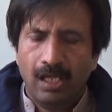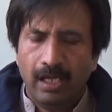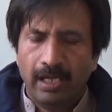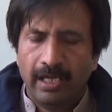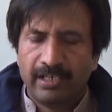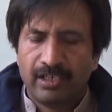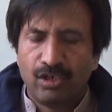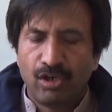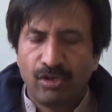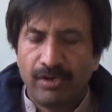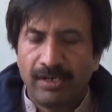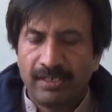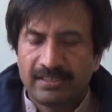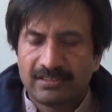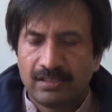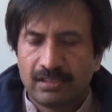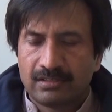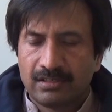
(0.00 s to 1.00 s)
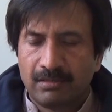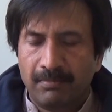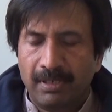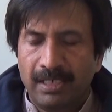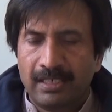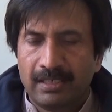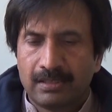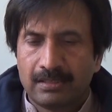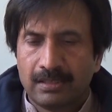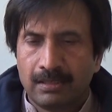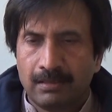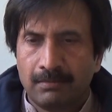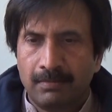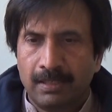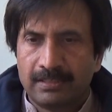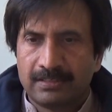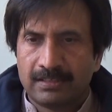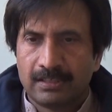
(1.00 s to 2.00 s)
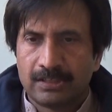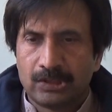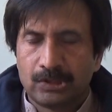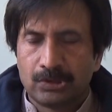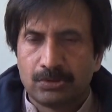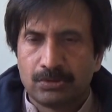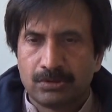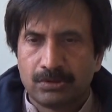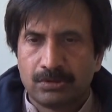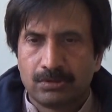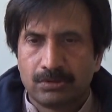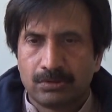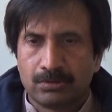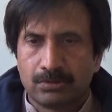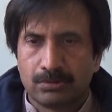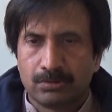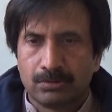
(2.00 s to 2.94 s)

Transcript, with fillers: and diuretics are the medic medicine used to